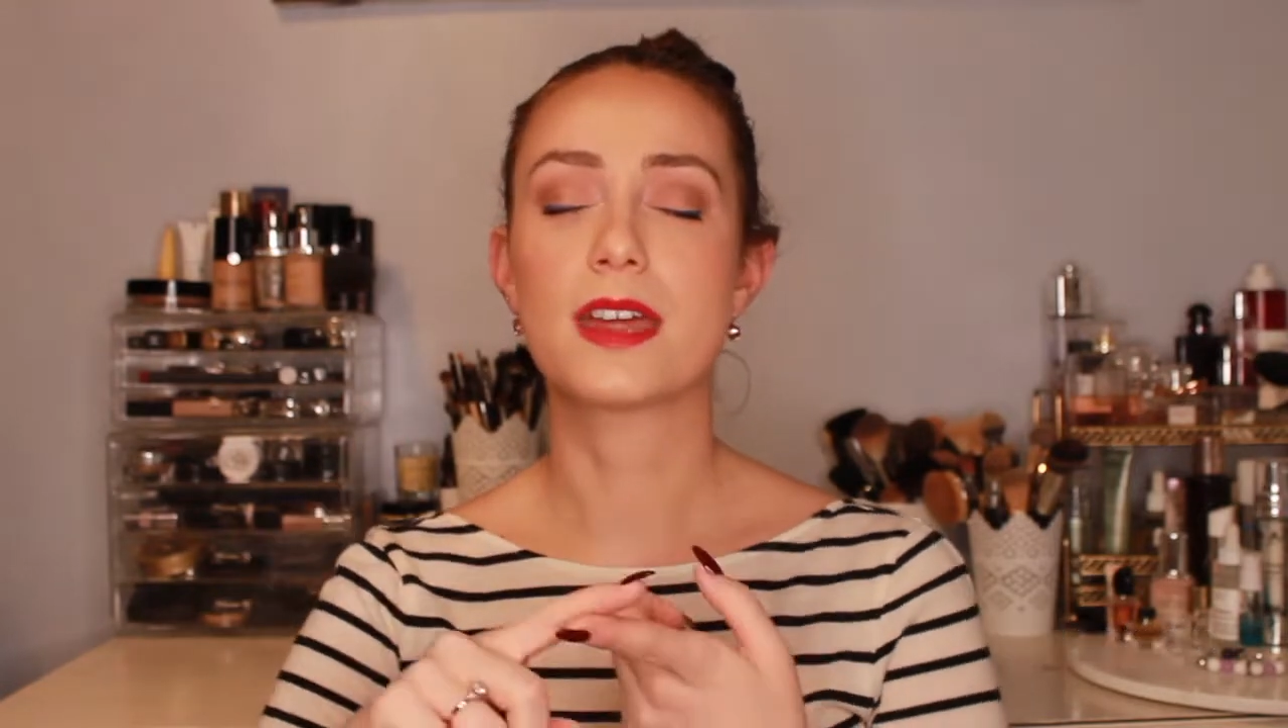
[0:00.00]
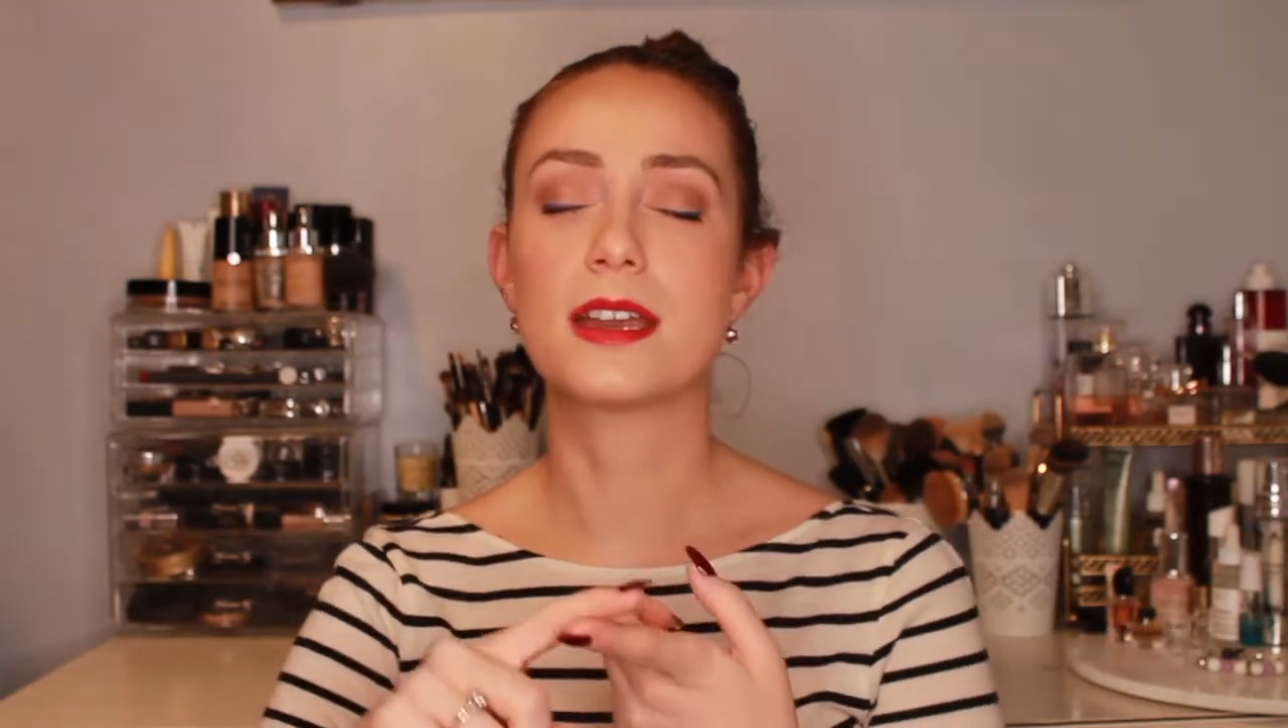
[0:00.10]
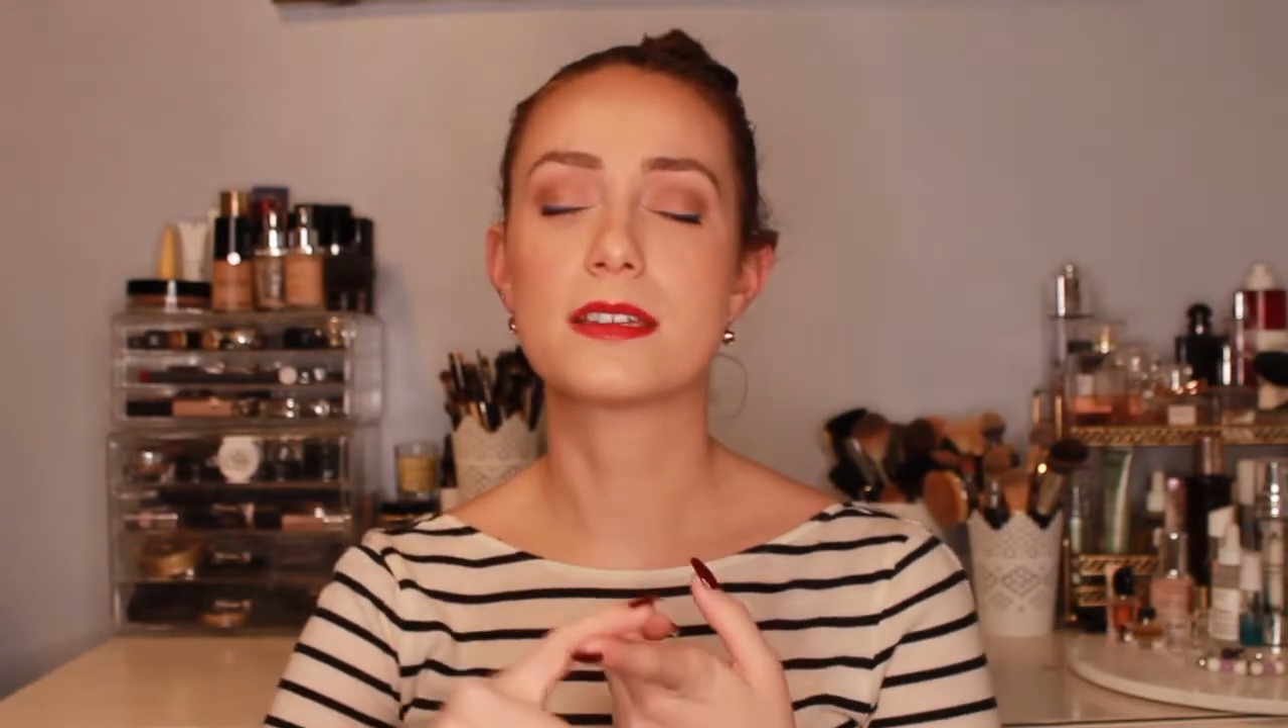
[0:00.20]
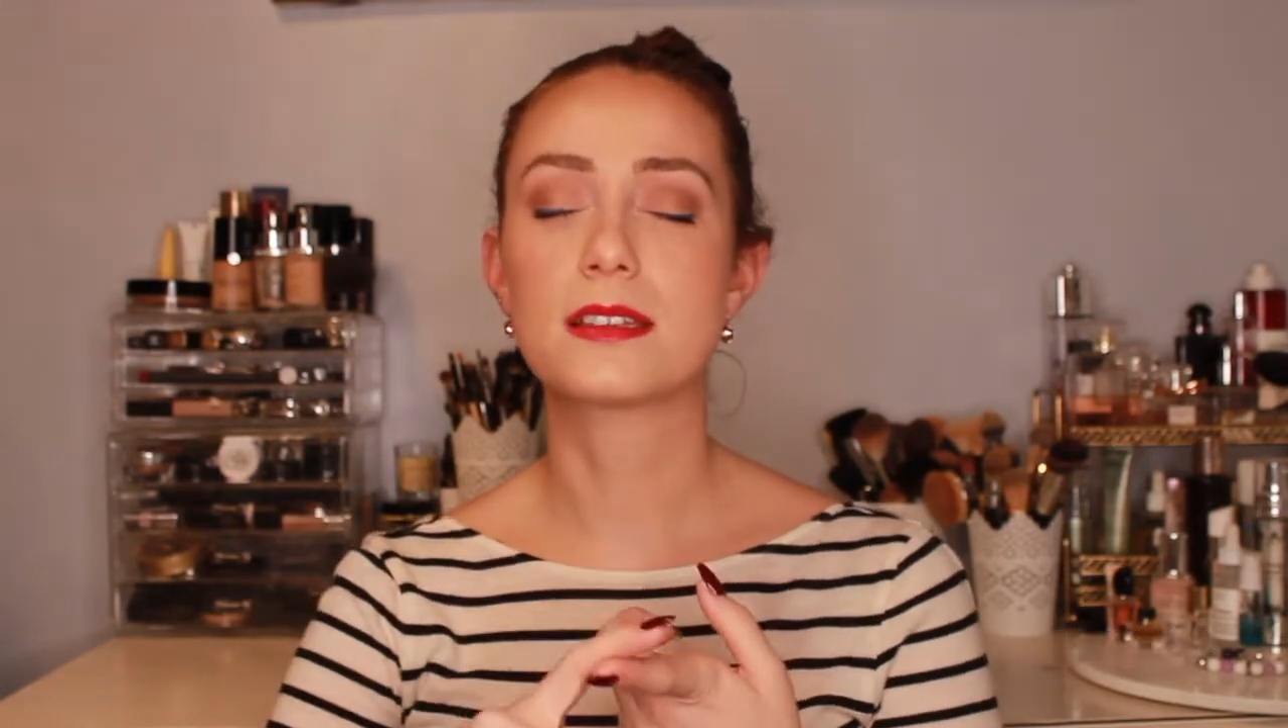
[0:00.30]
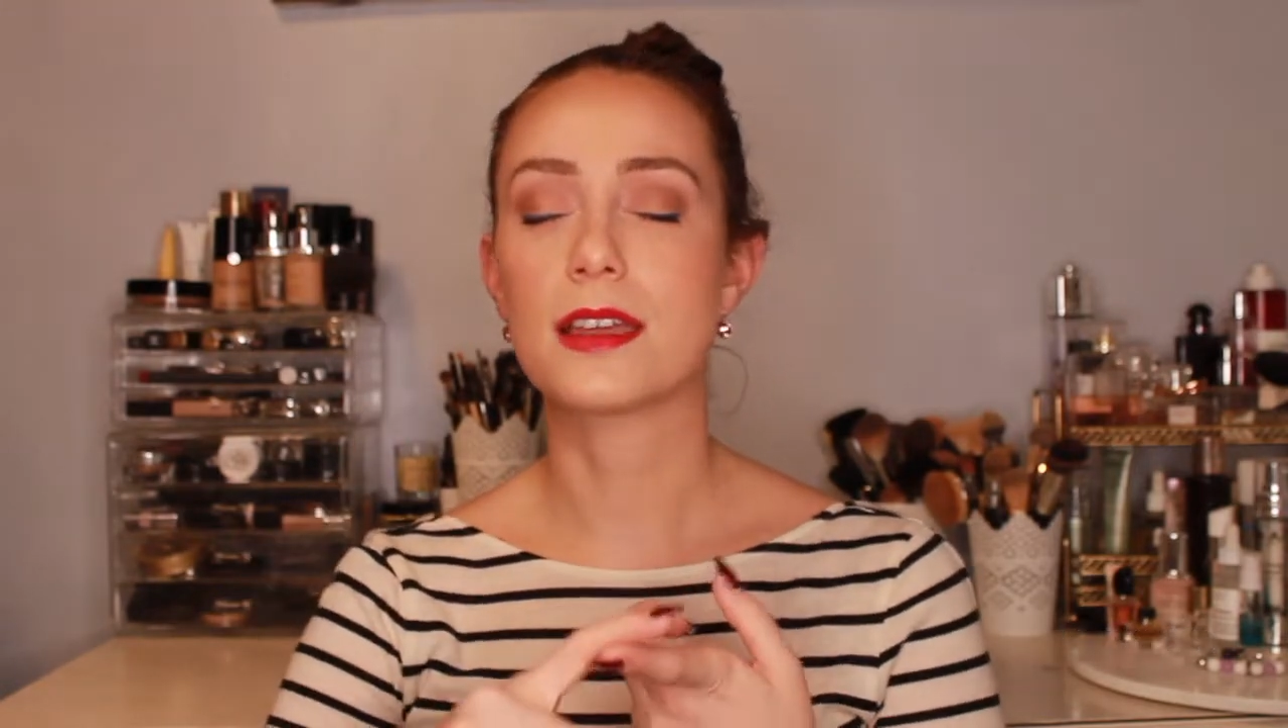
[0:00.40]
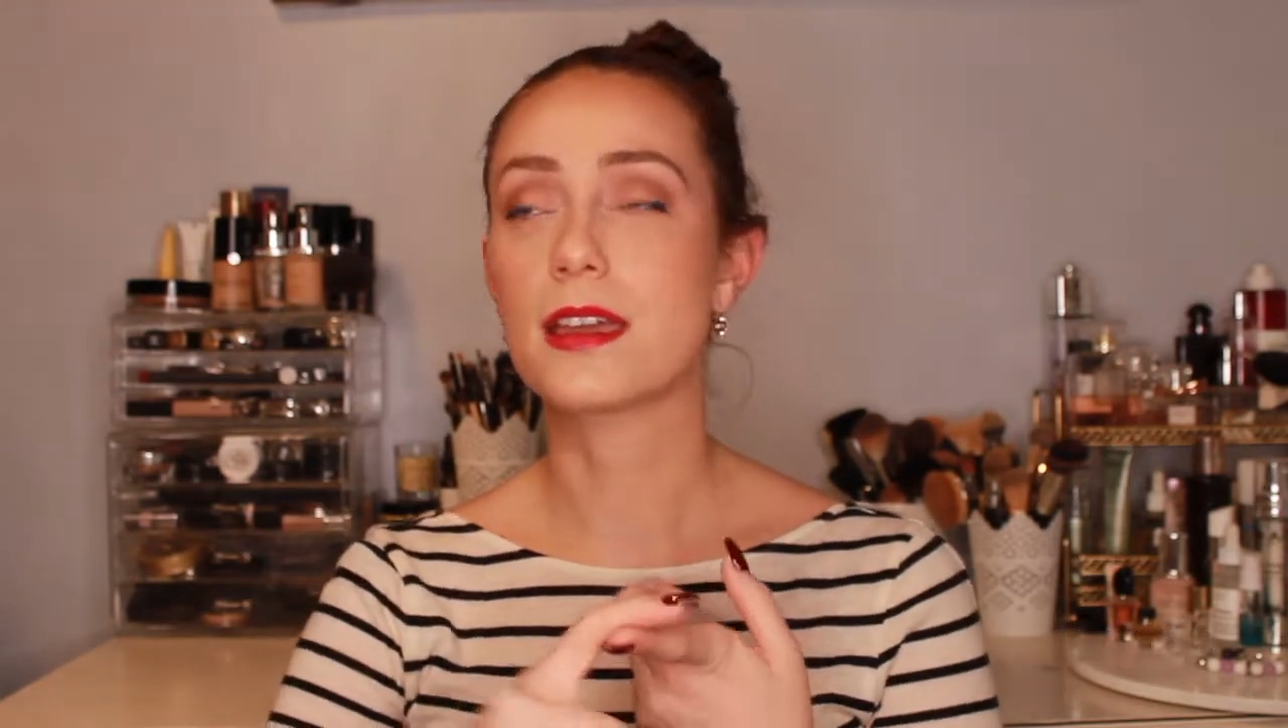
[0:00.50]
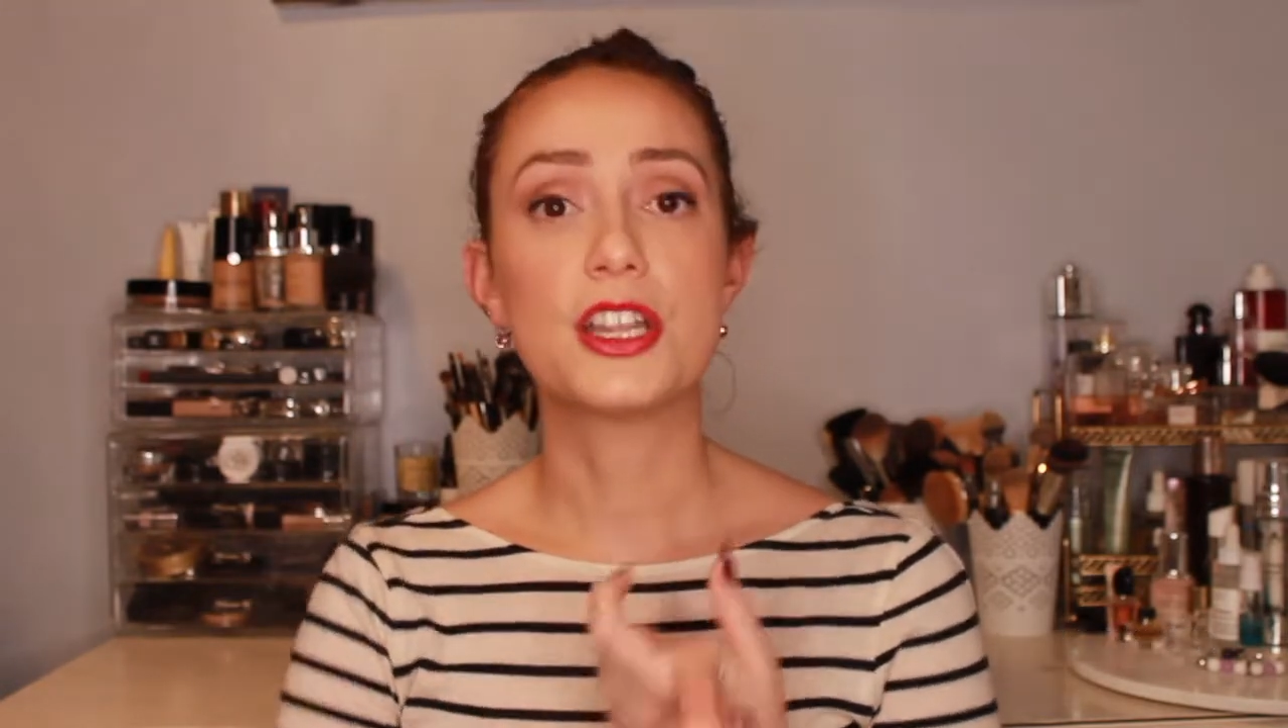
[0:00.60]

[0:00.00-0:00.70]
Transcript: that is like